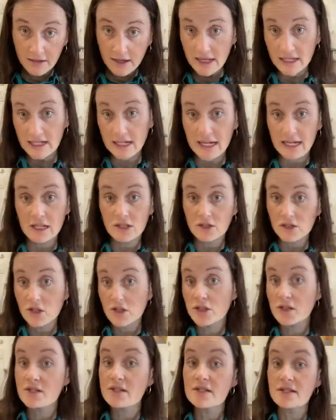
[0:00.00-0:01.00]
and again, it
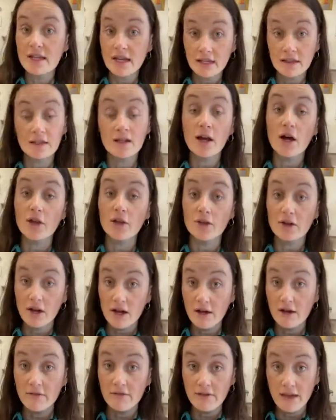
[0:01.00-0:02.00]
looks like the color
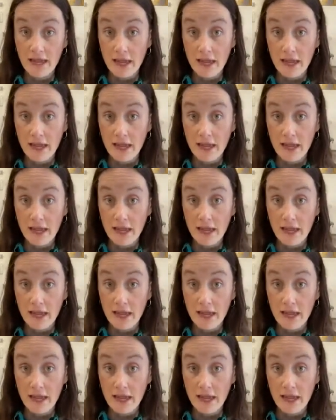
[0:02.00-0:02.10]
of